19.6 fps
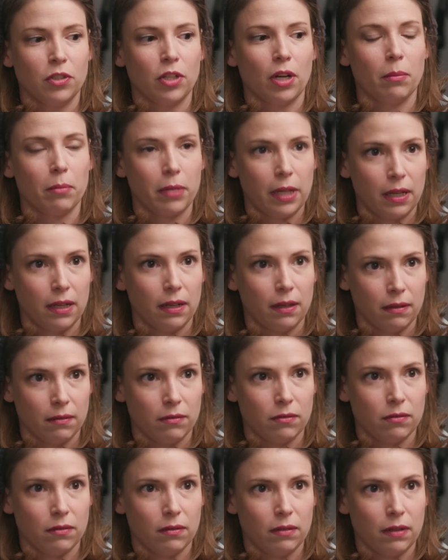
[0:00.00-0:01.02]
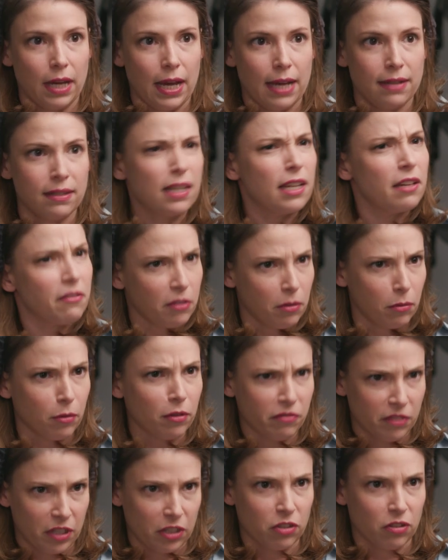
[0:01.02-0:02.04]
jump in as if it were
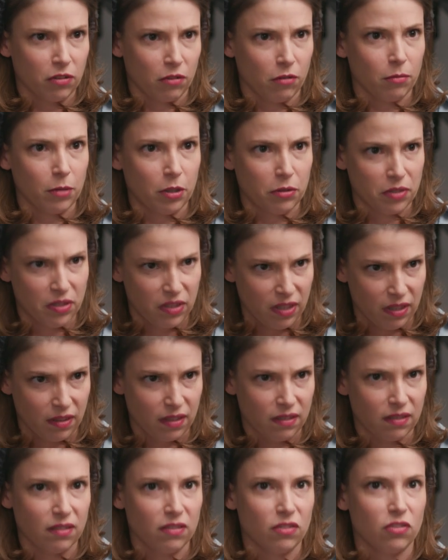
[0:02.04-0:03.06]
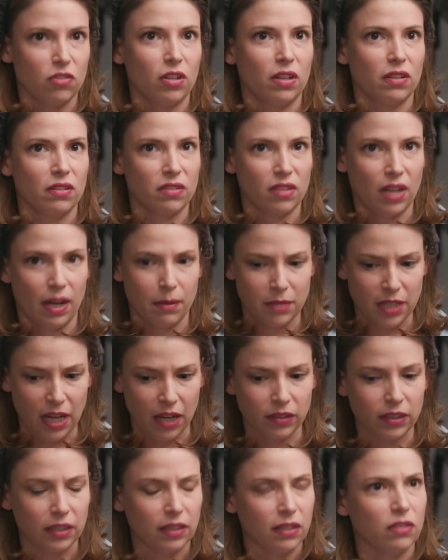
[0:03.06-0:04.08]
fiction almost, that this is just, I'm
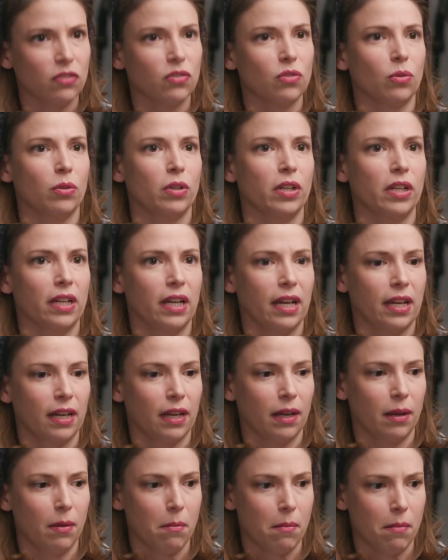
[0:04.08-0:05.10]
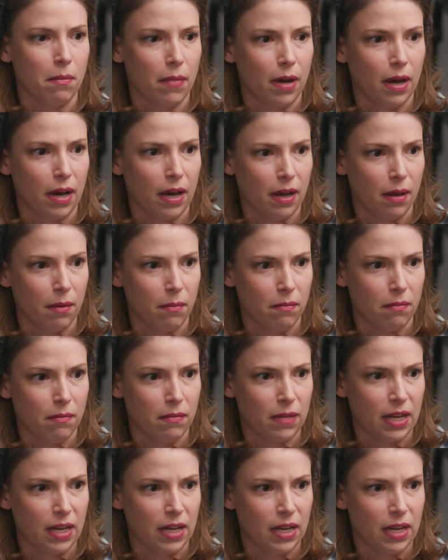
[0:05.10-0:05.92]
telling this story and I'm